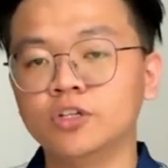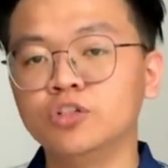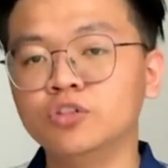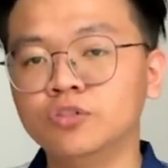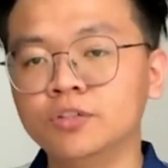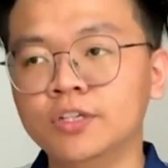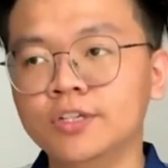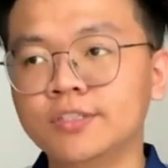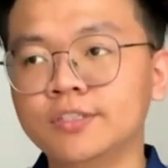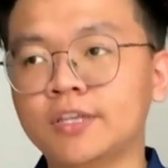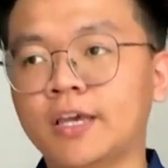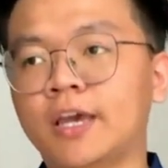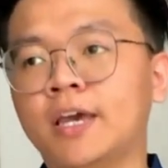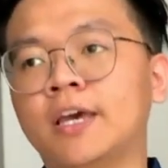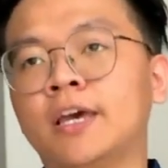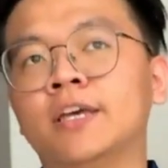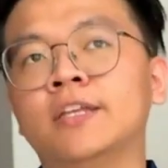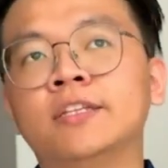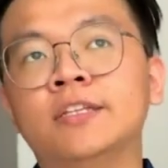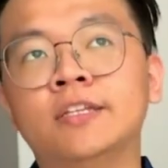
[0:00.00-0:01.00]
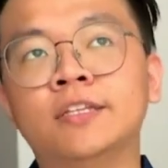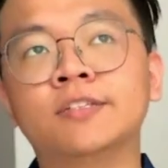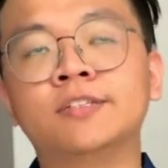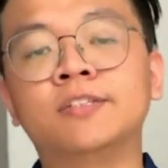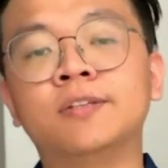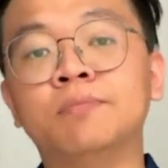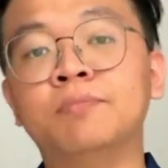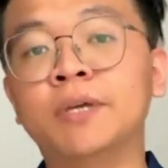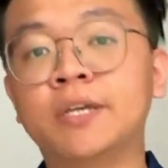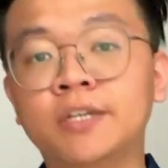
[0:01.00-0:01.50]
units, and it's
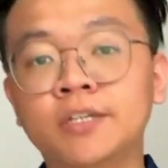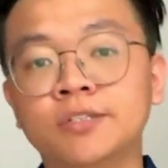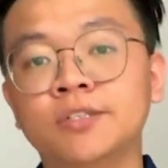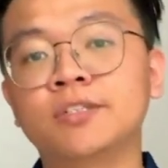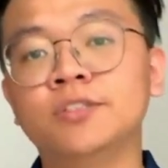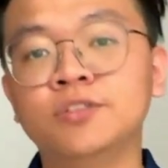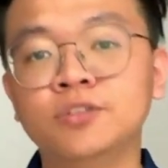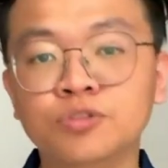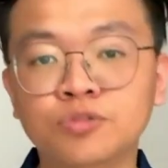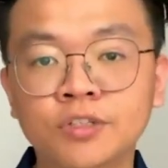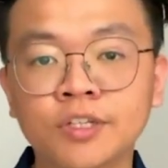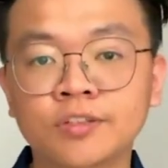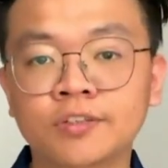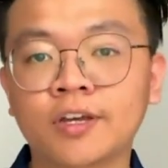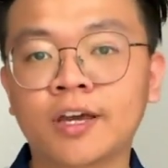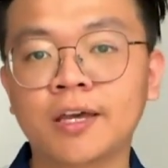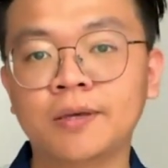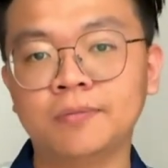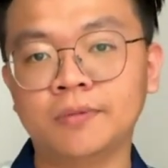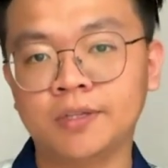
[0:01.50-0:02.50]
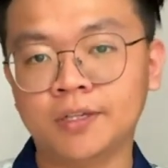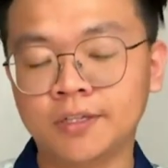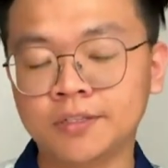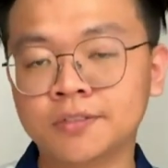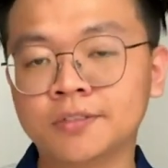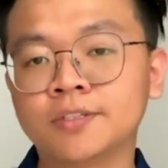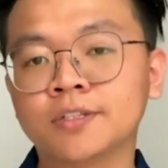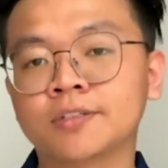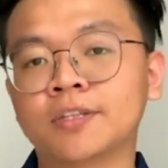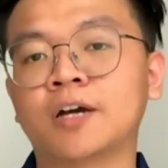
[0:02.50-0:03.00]
the biggest unit type
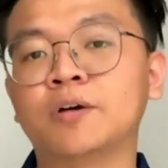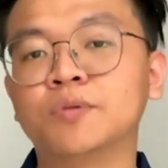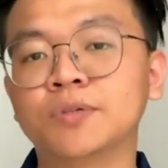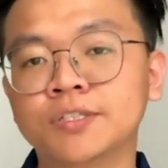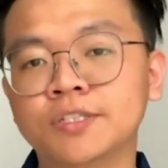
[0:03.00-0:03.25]
in the Tower